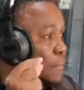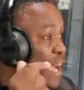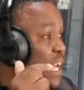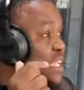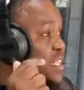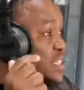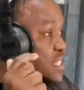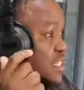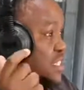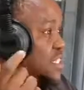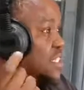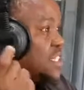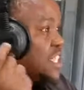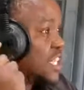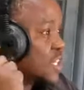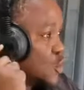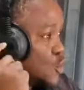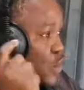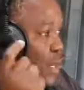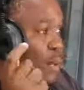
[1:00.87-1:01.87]
banking
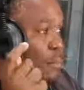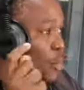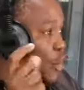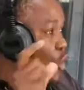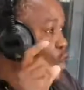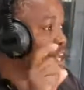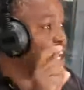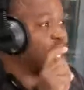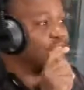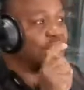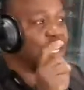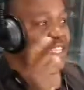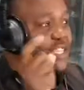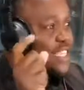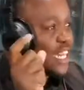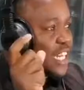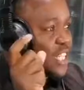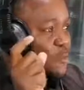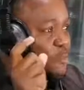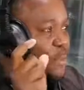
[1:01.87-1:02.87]
details well, on any
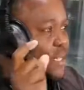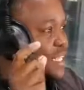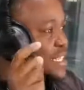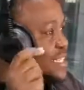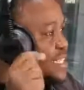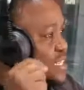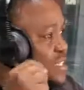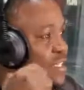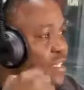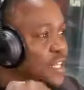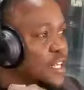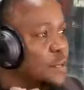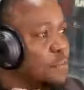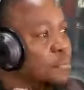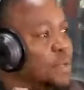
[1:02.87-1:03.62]
site, be it